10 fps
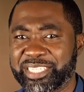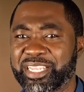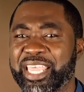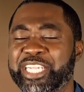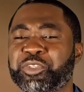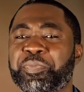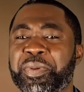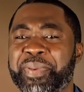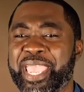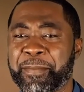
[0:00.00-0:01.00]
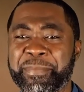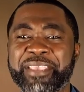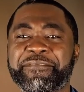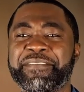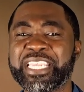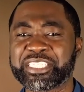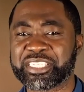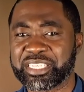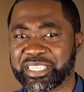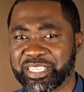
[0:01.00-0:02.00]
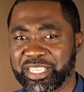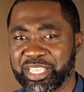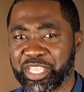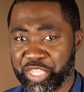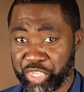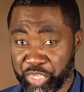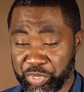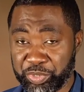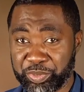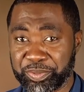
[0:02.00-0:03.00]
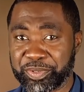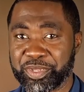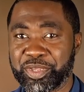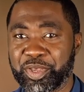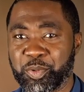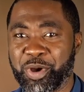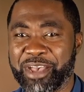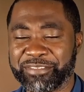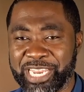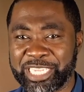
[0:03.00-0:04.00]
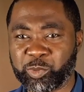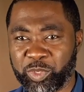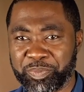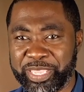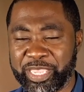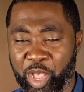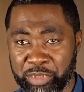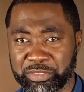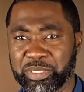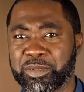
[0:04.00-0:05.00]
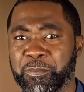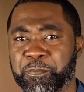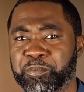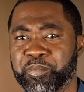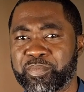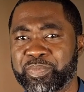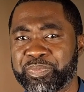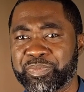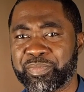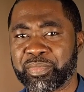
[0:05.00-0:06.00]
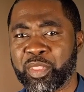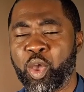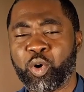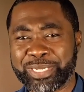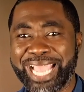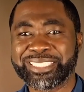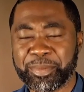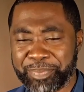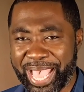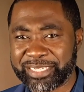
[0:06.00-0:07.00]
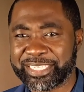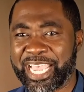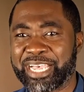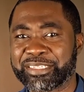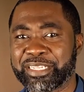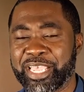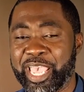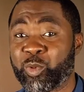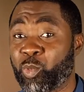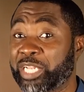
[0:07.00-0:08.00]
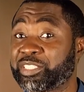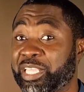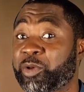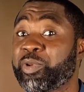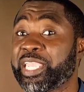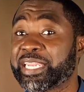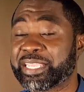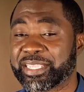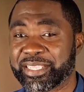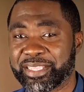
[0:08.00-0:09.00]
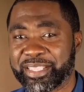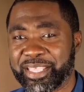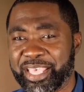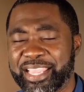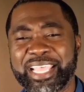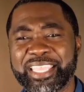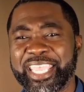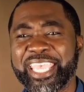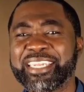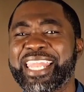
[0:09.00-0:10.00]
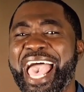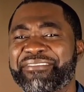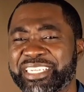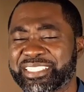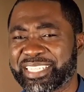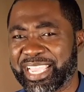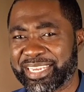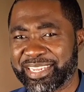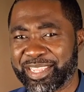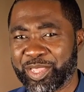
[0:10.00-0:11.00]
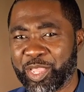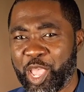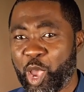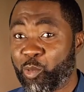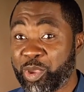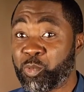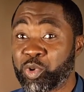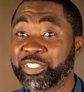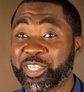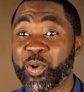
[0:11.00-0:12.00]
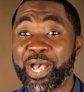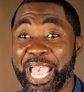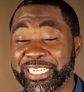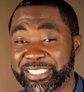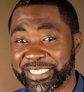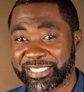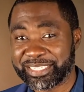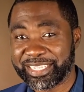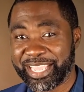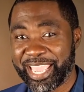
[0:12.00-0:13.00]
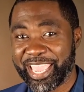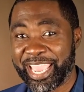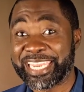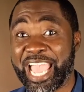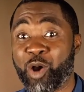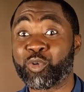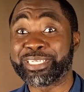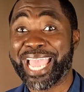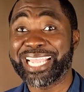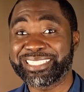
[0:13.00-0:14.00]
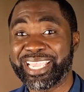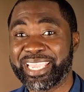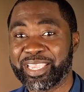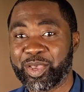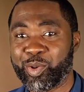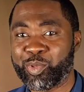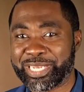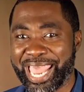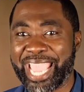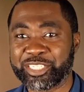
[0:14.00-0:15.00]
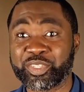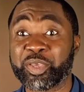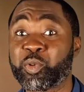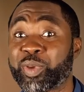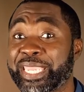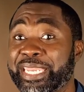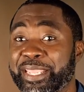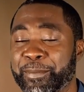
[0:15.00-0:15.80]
Tell her to prepare a big feast. You will have lunch with me also." Odatey bowed down and went to the queen. Then the king laughed and said, "We won't go hunting. And now Odatey will lie to the queen.